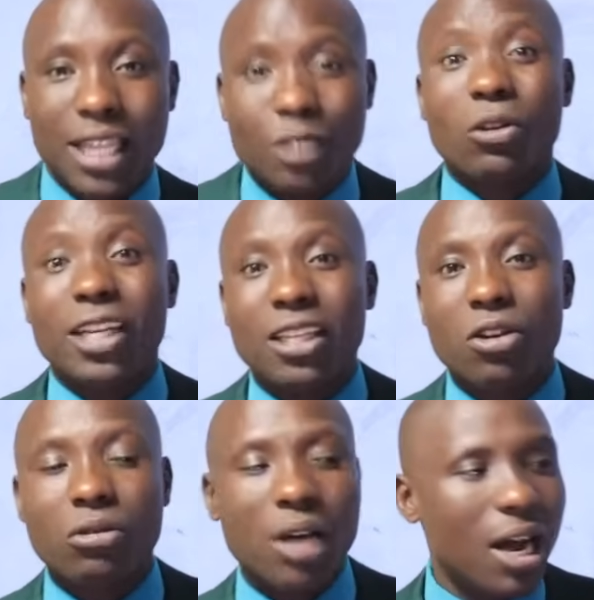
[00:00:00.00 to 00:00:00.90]
That's what they
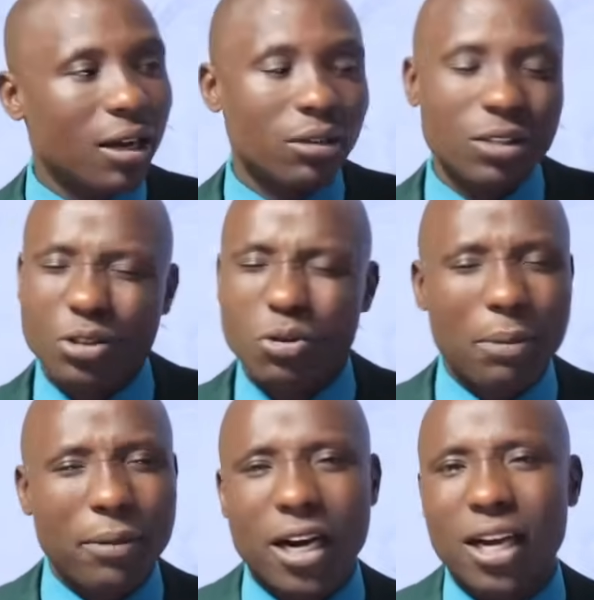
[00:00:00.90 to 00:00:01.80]
tell you.
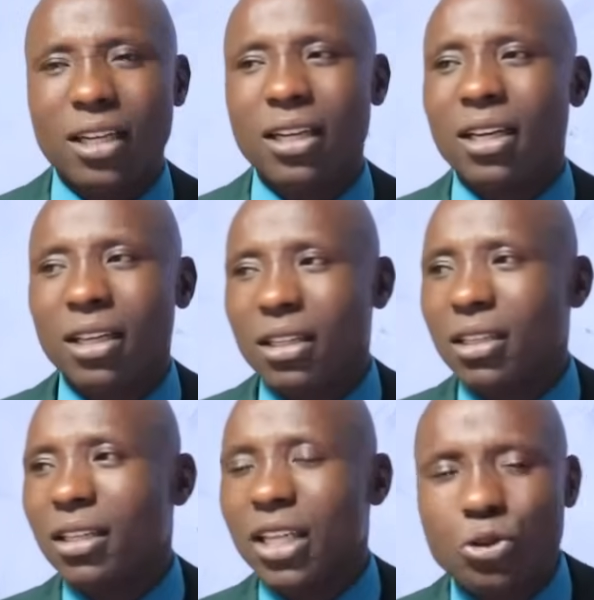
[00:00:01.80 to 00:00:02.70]
Ichunga pana.
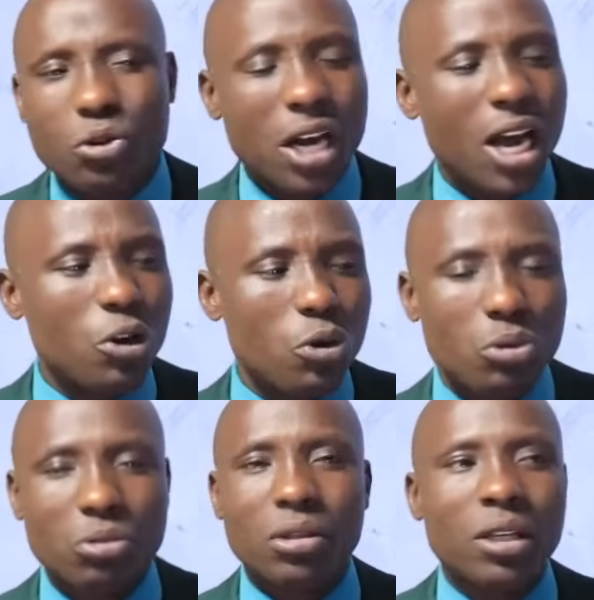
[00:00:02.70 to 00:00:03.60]
Kinjuri,
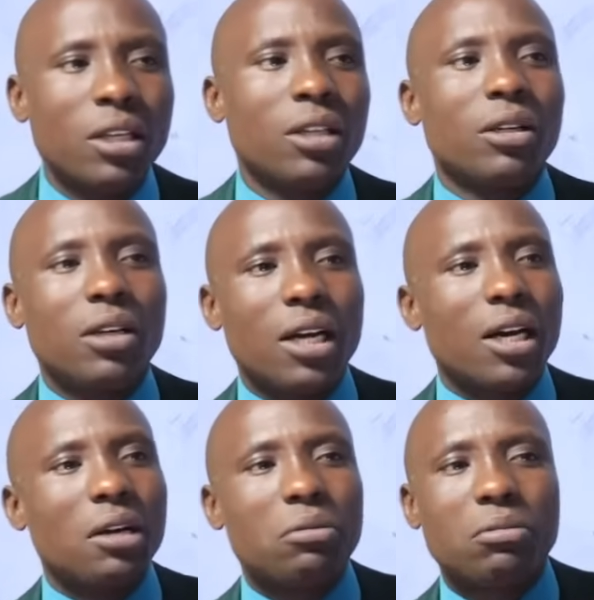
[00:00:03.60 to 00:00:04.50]
no.
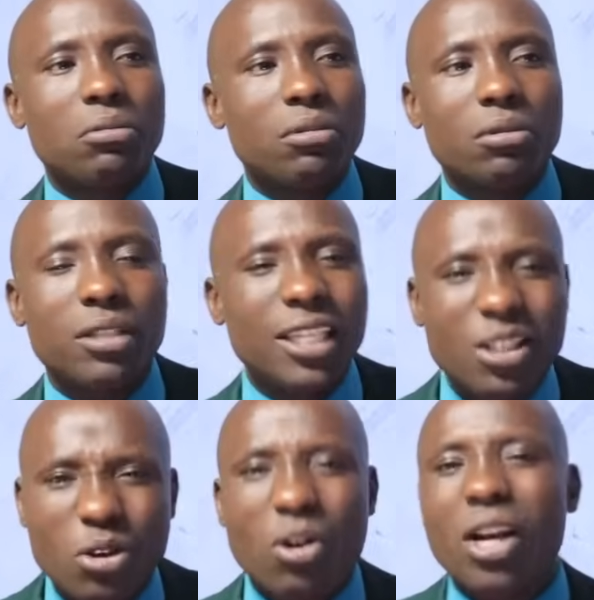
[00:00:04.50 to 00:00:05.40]

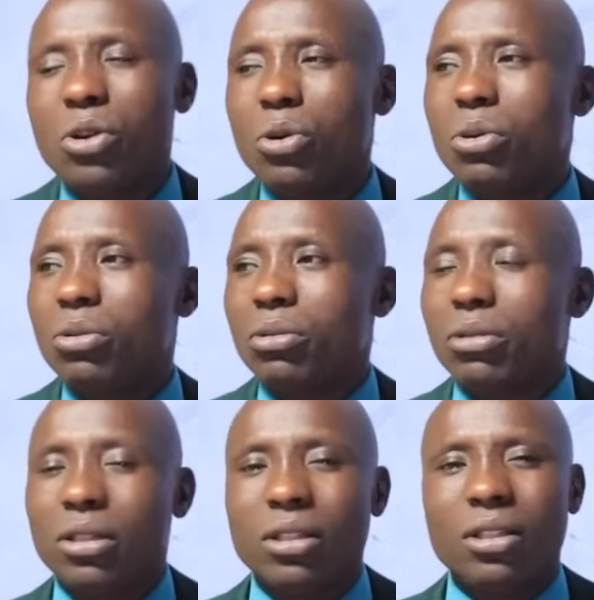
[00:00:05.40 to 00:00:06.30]
Ndindi Nyoro, no.
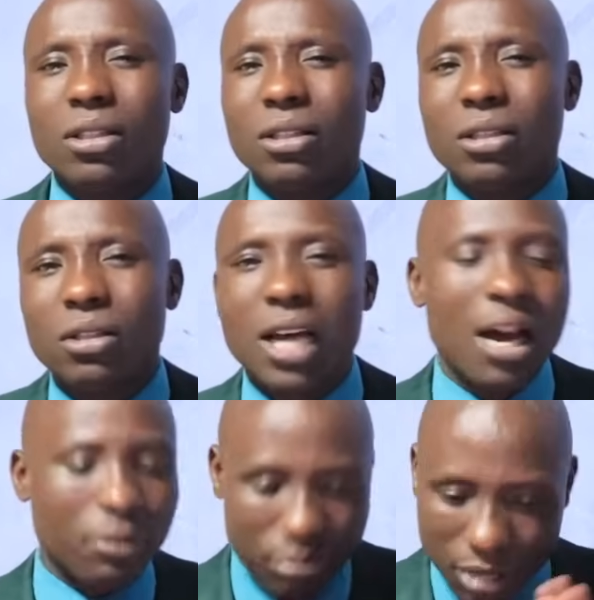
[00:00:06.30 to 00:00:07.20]

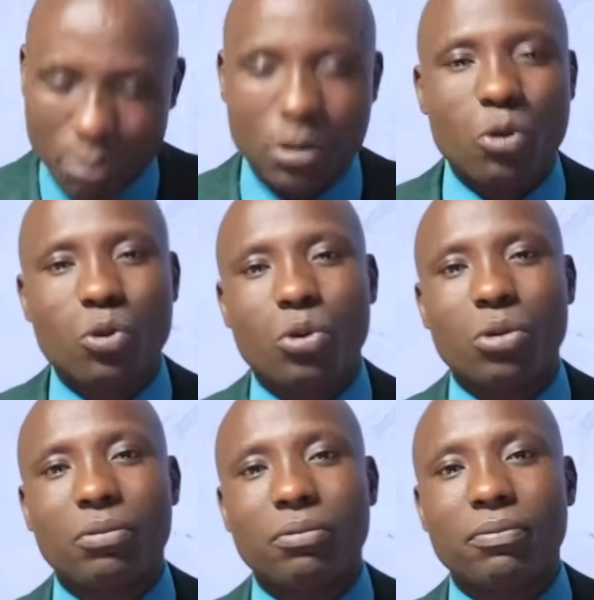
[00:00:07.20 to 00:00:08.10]
Labda Uhuru.
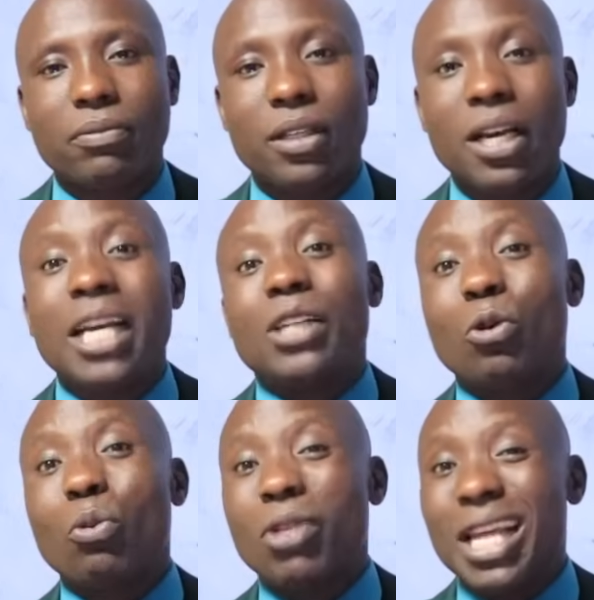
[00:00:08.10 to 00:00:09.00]

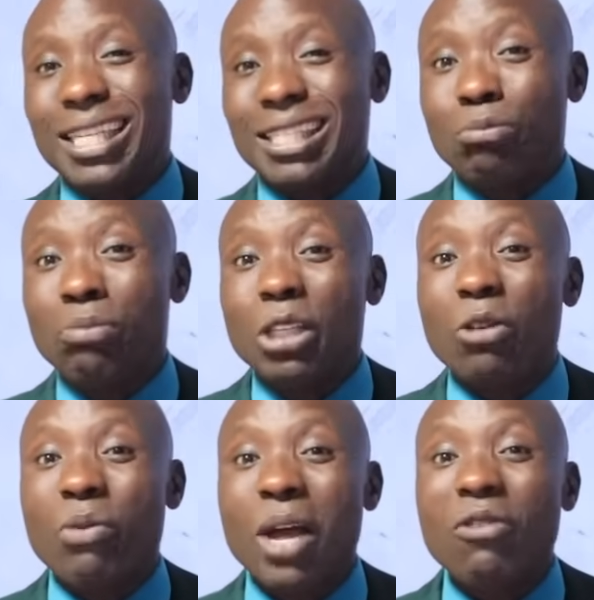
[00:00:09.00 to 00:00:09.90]
So there is a
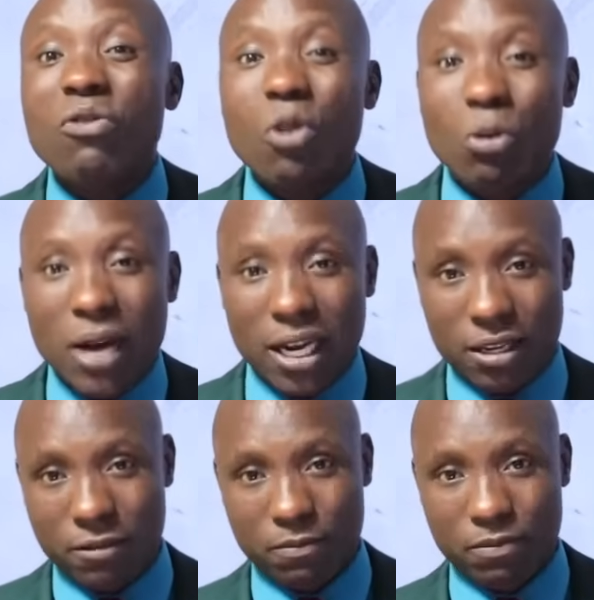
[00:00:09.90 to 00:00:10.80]
bit of that
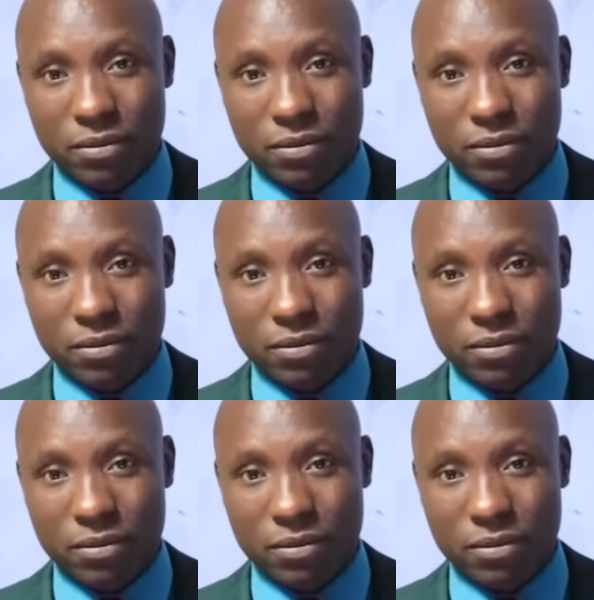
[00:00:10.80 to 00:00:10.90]
fallback.